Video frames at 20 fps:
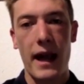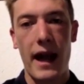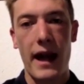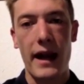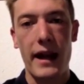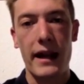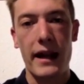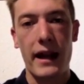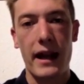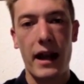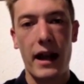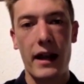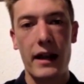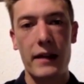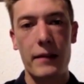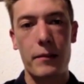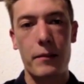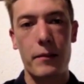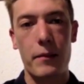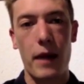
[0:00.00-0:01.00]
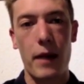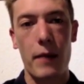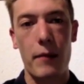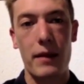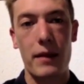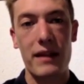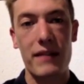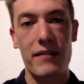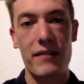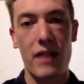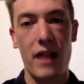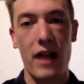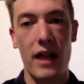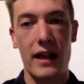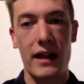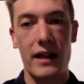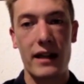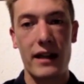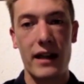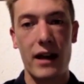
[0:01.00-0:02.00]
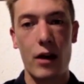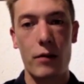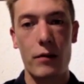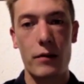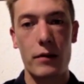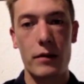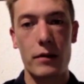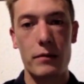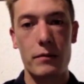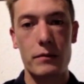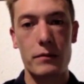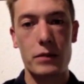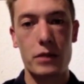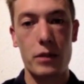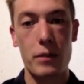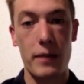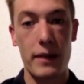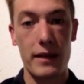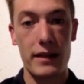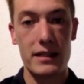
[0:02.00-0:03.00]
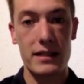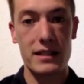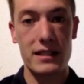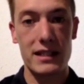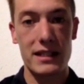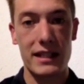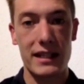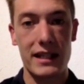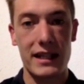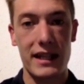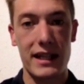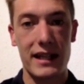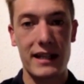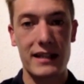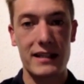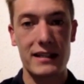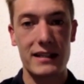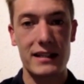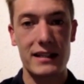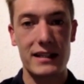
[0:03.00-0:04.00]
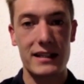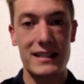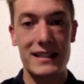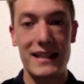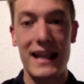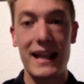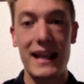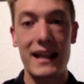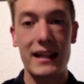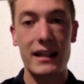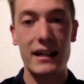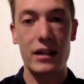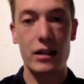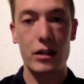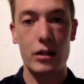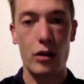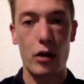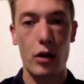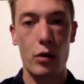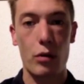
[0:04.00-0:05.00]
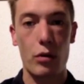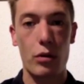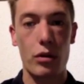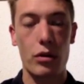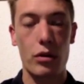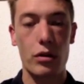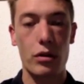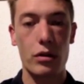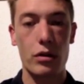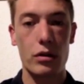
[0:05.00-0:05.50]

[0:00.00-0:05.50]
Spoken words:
and I believe that I can help them tremendously in scaling and growth